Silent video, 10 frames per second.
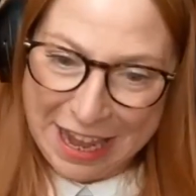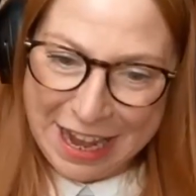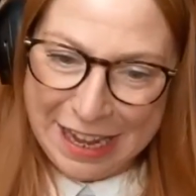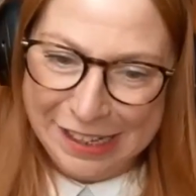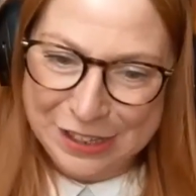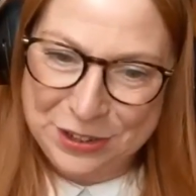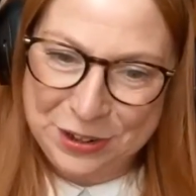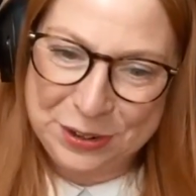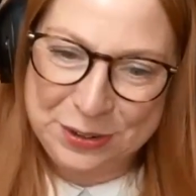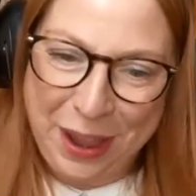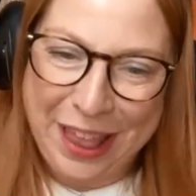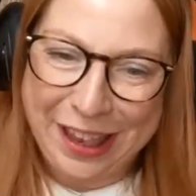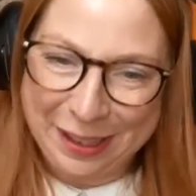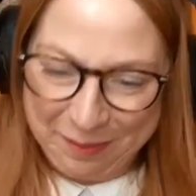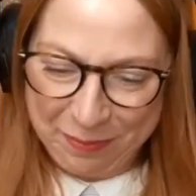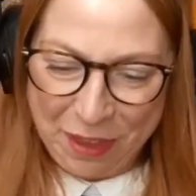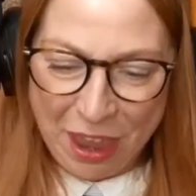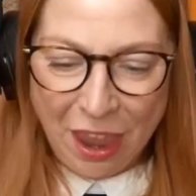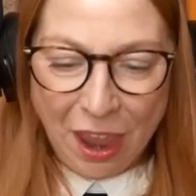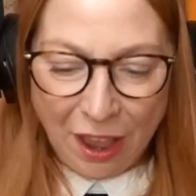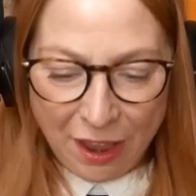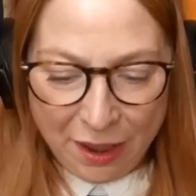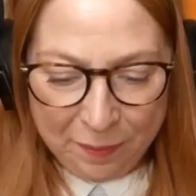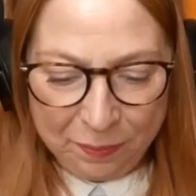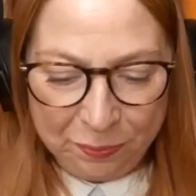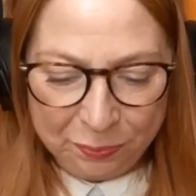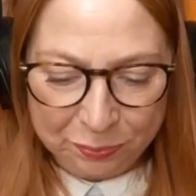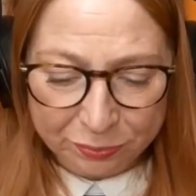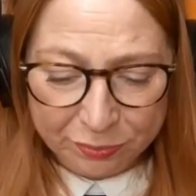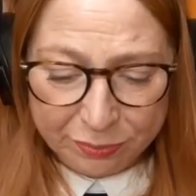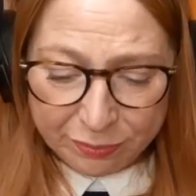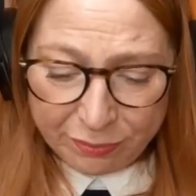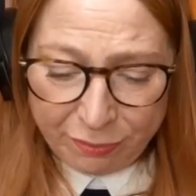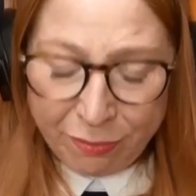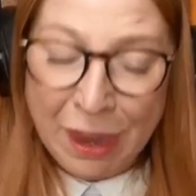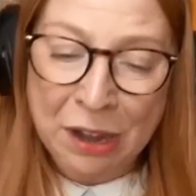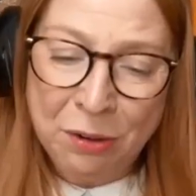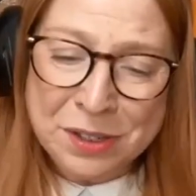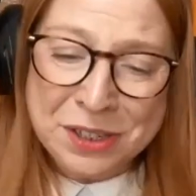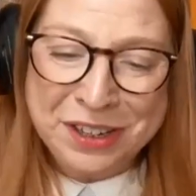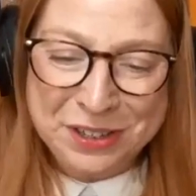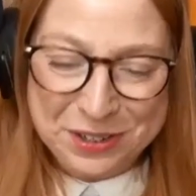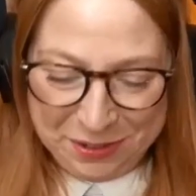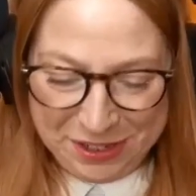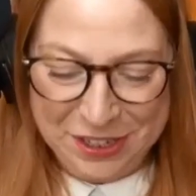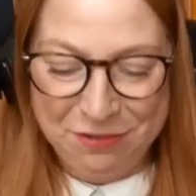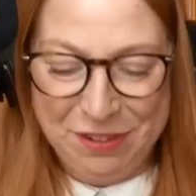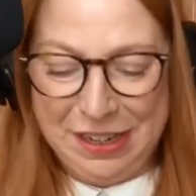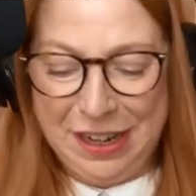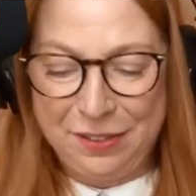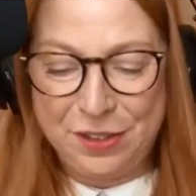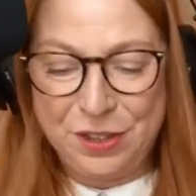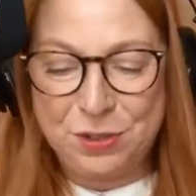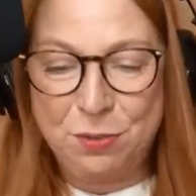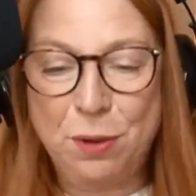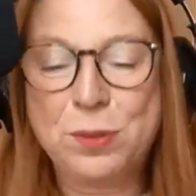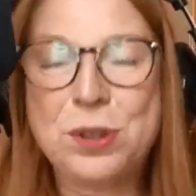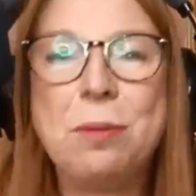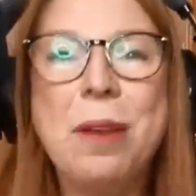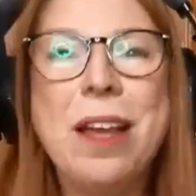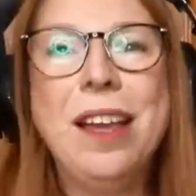Let's not dwell. And also, I just wanted to read out the Swopshop.